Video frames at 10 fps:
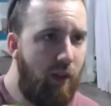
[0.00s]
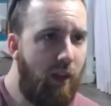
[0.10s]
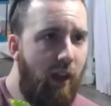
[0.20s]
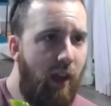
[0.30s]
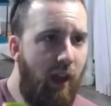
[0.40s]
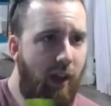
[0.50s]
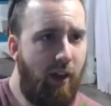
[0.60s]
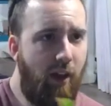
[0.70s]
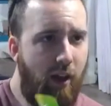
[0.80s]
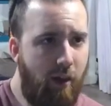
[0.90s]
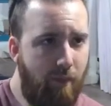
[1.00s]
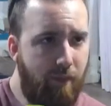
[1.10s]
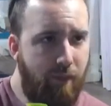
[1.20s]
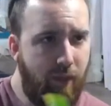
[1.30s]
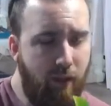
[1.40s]
And um,
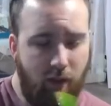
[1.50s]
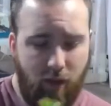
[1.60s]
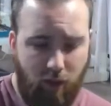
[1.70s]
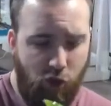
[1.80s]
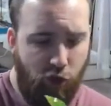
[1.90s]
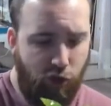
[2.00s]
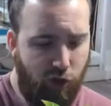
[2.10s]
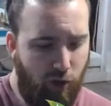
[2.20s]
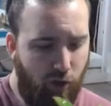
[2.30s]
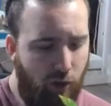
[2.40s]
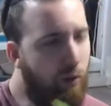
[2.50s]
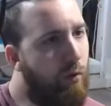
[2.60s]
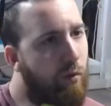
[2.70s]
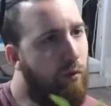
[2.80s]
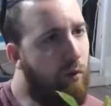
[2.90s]
so,
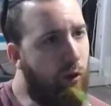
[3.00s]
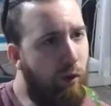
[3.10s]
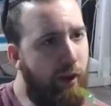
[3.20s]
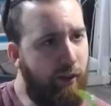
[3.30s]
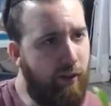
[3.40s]
real quick,